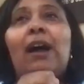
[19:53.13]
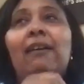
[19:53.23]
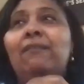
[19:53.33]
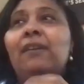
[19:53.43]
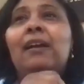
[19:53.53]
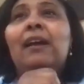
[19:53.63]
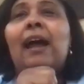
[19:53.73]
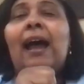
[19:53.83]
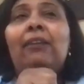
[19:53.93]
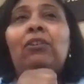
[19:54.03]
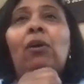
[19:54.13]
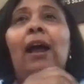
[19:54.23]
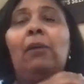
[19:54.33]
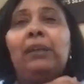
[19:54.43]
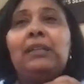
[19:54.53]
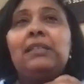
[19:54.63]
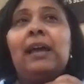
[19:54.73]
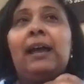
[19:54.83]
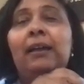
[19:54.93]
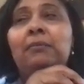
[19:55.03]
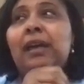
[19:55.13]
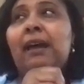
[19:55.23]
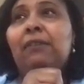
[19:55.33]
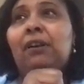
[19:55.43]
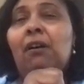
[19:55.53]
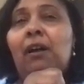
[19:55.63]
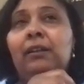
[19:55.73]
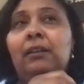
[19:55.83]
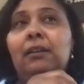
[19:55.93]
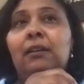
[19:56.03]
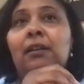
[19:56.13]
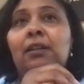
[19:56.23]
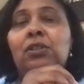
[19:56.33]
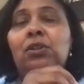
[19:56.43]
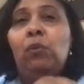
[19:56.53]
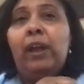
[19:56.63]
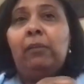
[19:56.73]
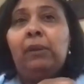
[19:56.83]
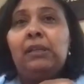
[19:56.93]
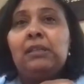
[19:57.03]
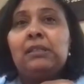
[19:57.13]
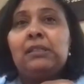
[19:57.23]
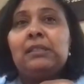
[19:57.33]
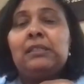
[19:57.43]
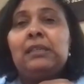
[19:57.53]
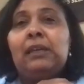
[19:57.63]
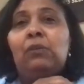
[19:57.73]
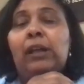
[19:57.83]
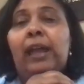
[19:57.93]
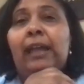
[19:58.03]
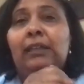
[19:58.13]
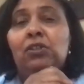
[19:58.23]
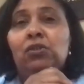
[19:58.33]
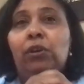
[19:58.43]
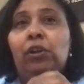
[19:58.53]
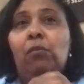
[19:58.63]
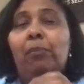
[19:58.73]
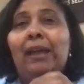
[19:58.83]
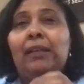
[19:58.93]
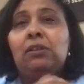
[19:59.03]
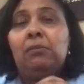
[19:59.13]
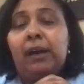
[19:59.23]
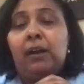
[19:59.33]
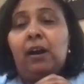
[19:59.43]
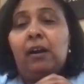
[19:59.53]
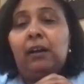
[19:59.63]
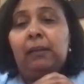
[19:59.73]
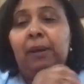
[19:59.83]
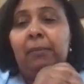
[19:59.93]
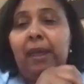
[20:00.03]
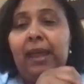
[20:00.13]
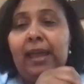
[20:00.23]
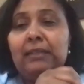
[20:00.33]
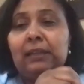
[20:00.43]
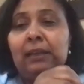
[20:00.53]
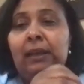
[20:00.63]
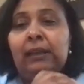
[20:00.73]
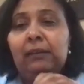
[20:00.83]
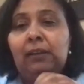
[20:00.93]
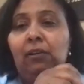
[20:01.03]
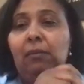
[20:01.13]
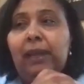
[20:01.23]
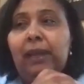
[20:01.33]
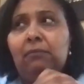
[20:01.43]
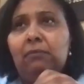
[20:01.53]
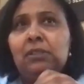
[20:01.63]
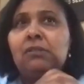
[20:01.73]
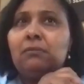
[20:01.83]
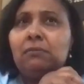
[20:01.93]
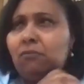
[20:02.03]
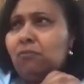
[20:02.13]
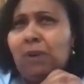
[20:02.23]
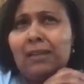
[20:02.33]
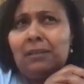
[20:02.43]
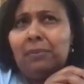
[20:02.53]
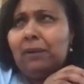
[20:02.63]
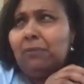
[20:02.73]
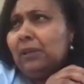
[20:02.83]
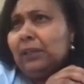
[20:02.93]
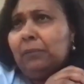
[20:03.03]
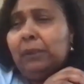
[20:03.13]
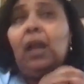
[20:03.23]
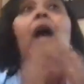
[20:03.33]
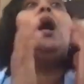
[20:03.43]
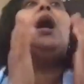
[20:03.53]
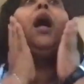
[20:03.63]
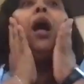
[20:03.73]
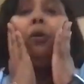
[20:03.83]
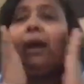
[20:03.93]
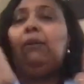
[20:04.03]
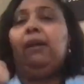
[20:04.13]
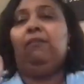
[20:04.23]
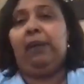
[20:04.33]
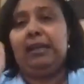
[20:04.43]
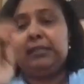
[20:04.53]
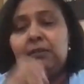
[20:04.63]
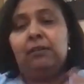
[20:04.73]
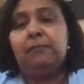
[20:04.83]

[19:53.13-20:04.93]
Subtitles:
I don't know how many times I've gone to Wegmans to get at the door to go back to my car to get my mask. And, you I'm like, so why is everybody looking at me? Oh, I don't have a mask on.